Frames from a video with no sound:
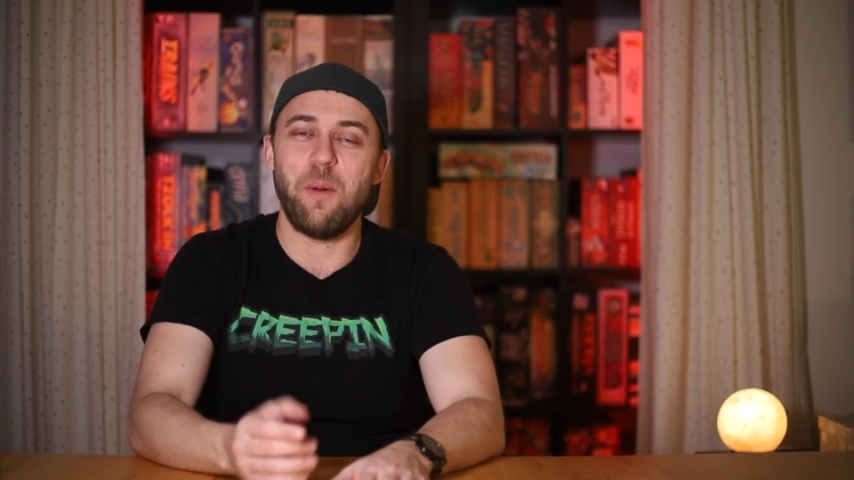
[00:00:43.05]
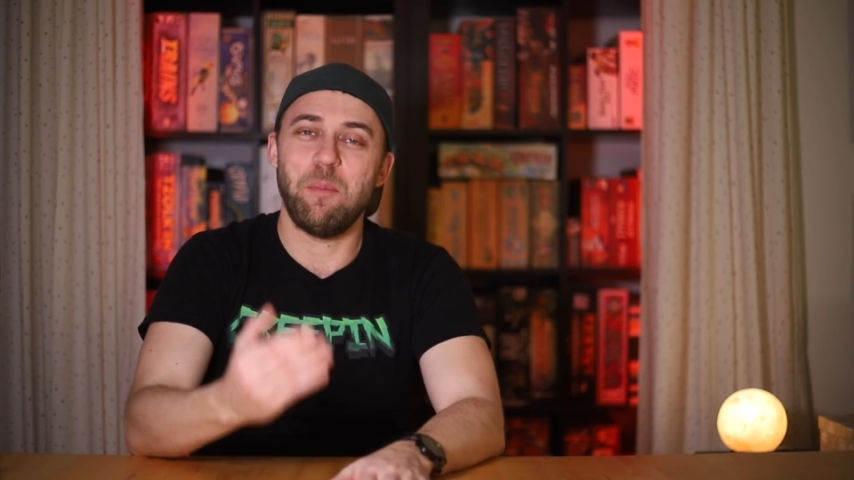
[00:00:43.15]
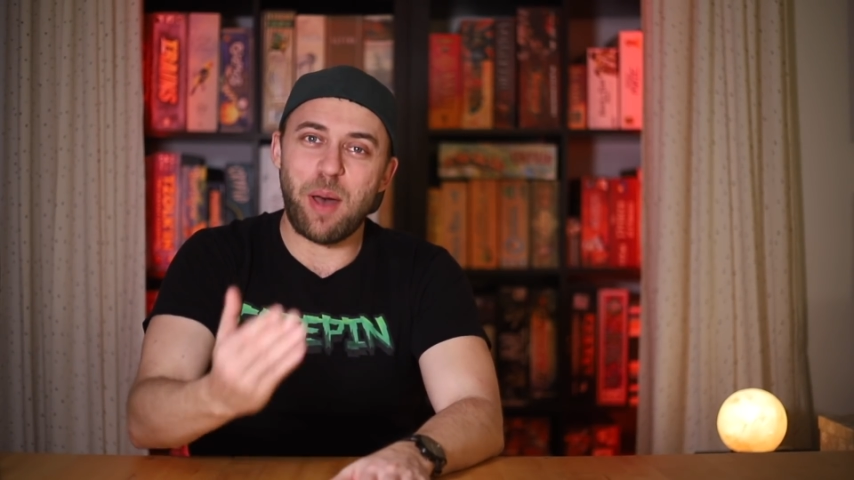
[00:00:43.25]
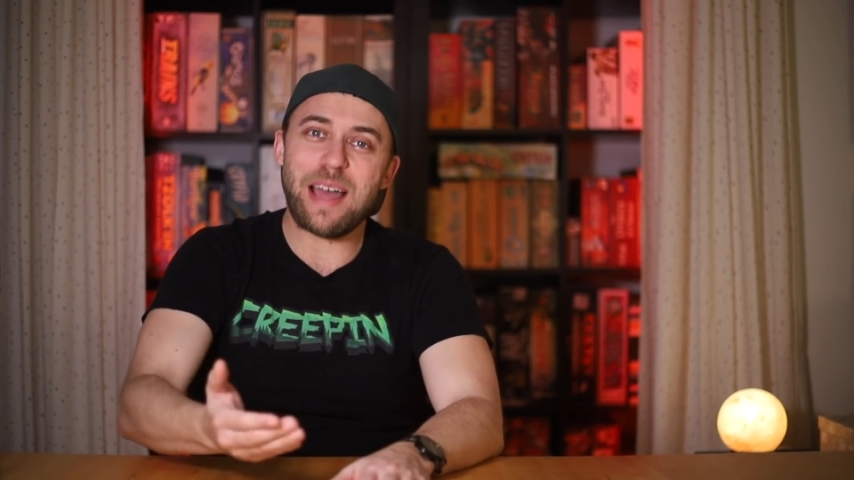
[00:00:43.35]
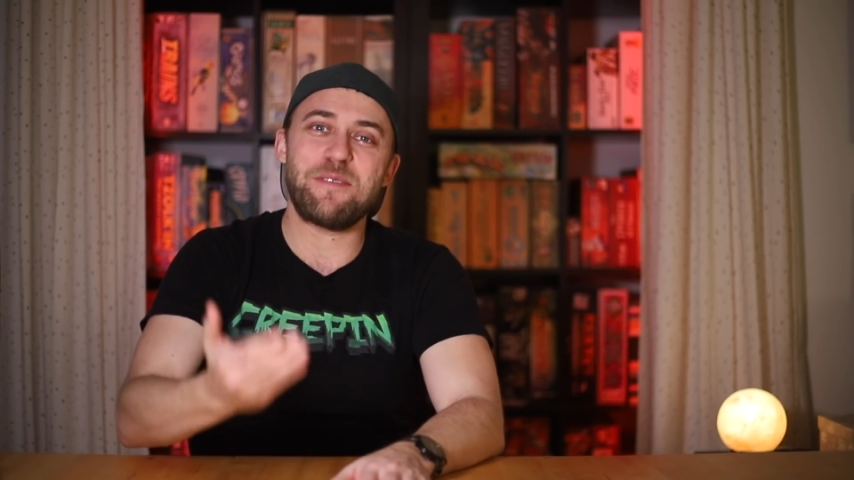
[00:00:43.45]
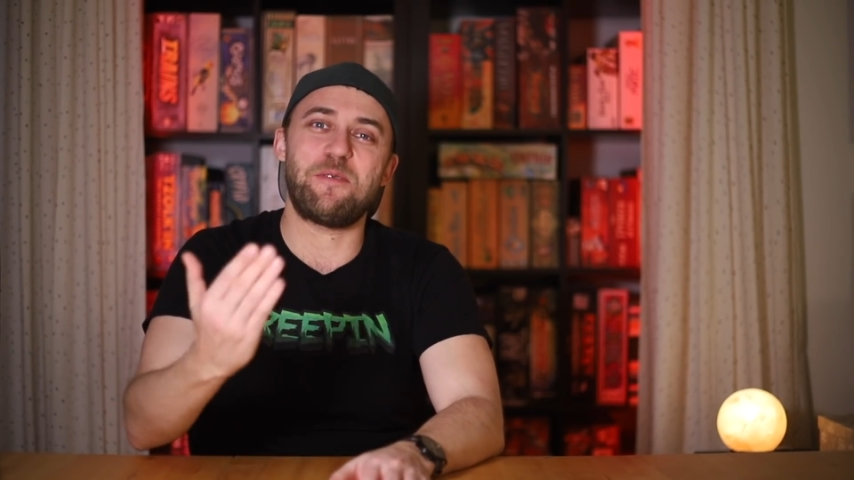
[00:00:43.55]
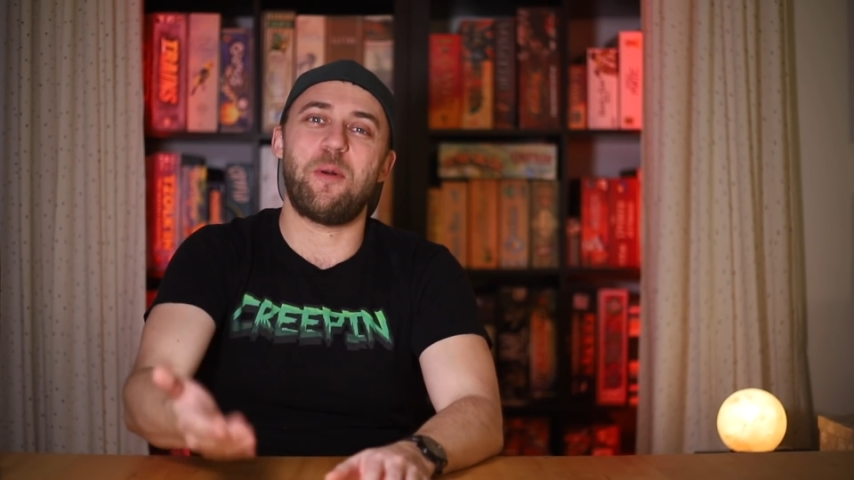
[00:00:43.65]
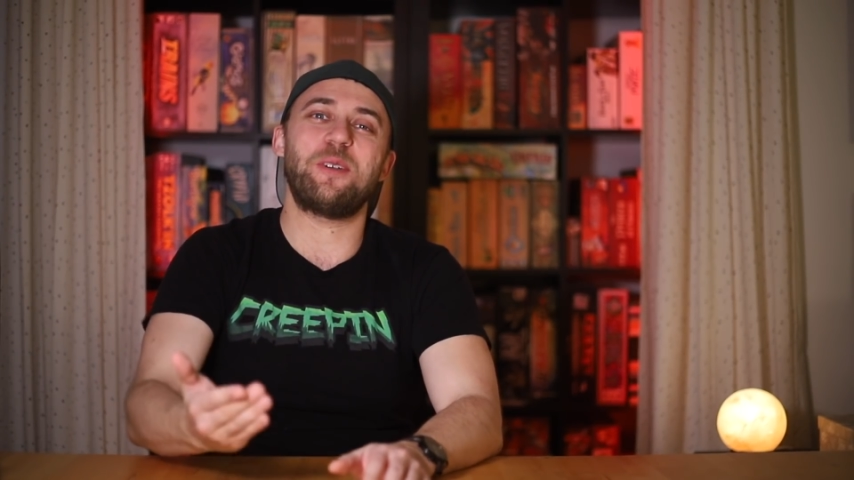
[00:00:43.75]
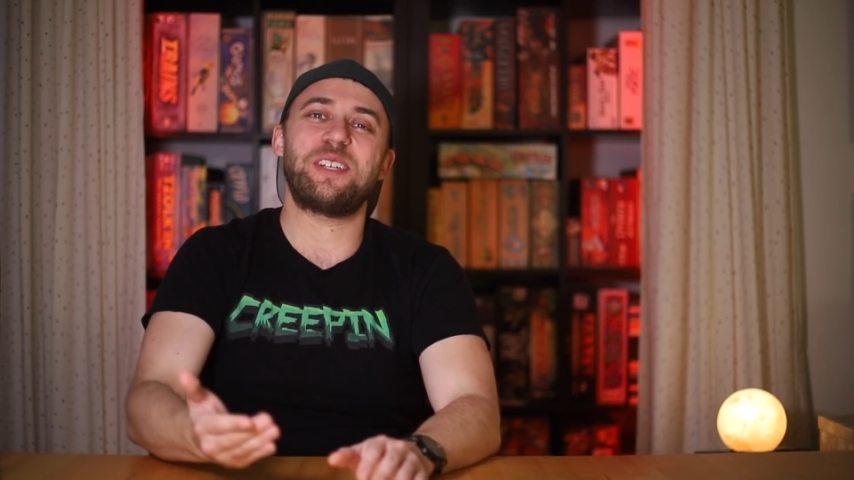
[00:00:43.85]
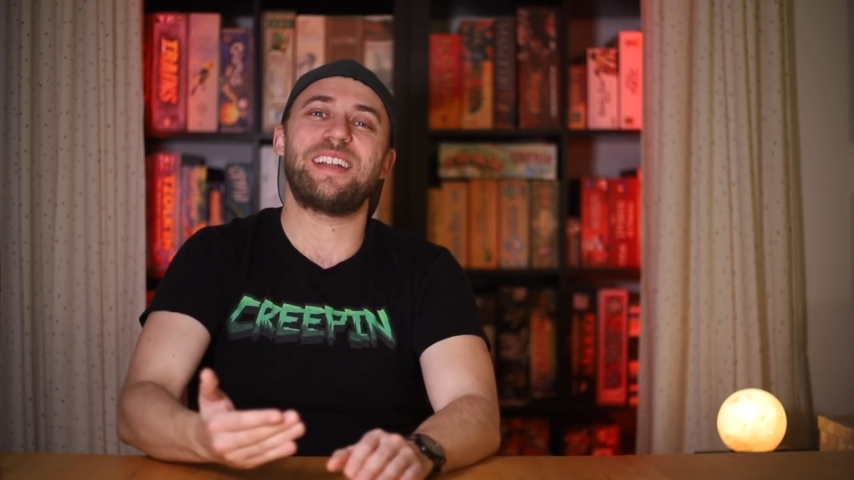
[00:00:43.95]
but
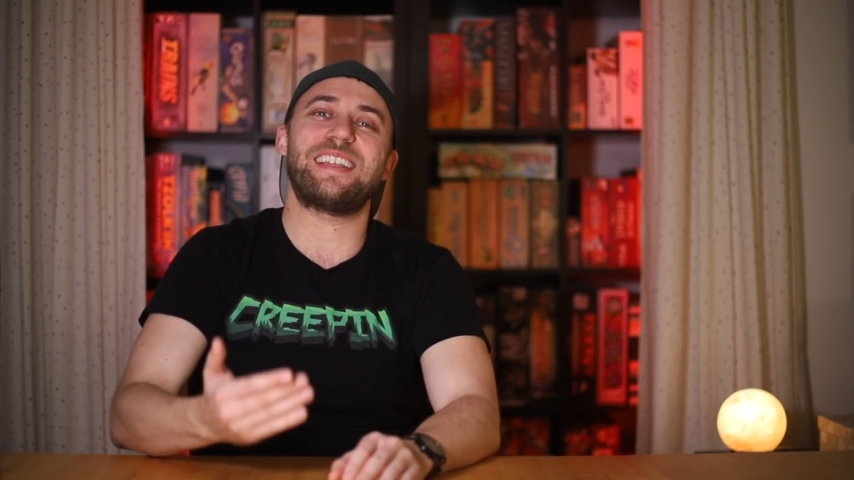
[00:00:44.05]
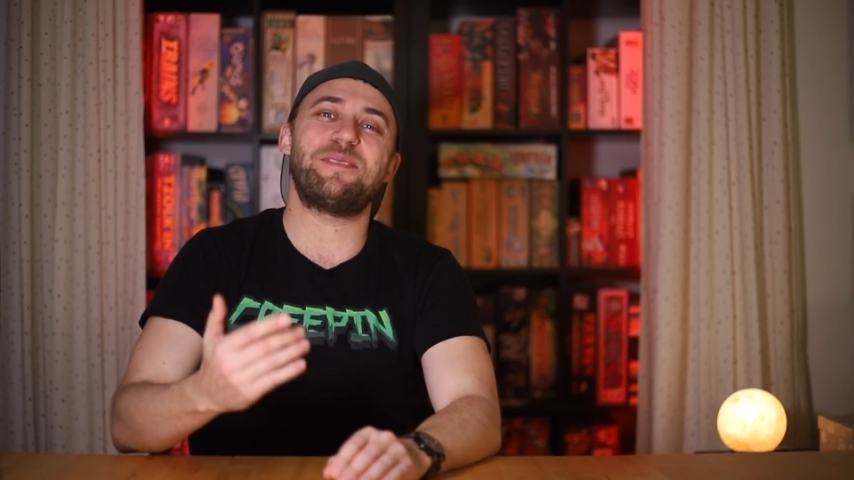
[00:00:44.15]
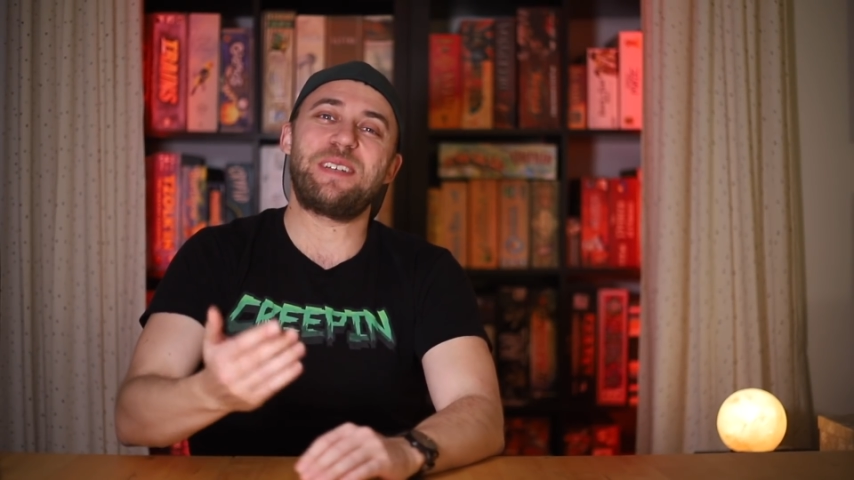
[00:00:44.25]
fortunately,